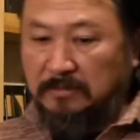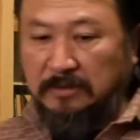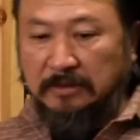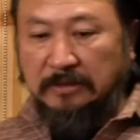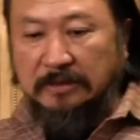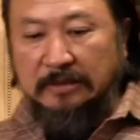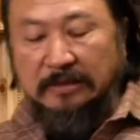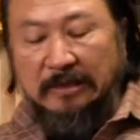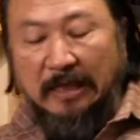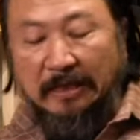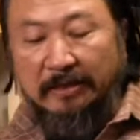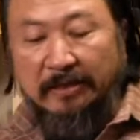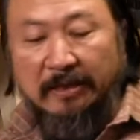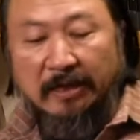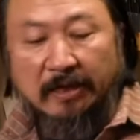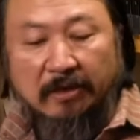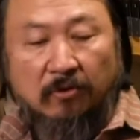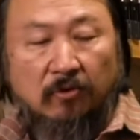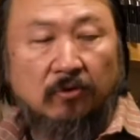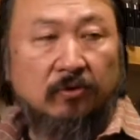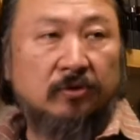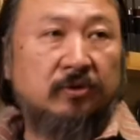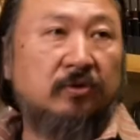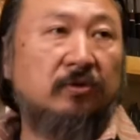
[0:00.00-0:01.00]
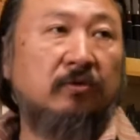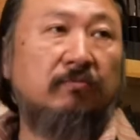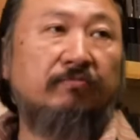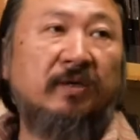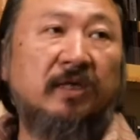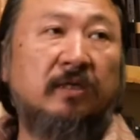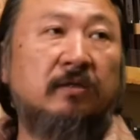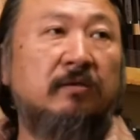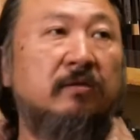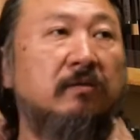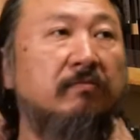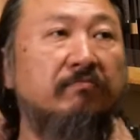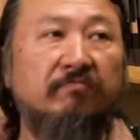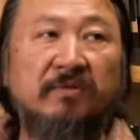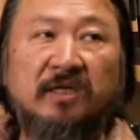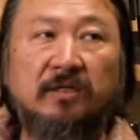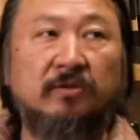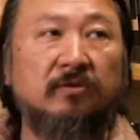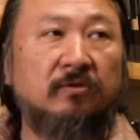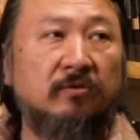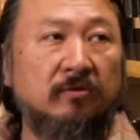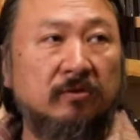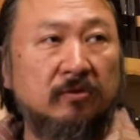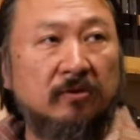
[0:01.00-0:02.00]
Sunday roast or big meat
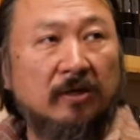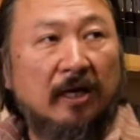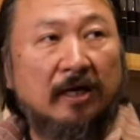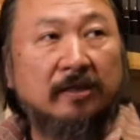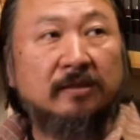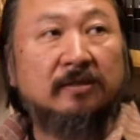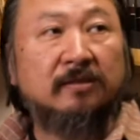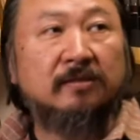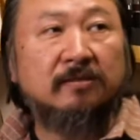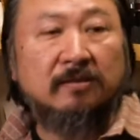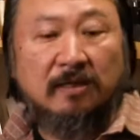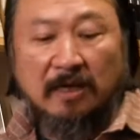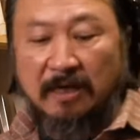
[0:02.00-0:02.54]
to slice,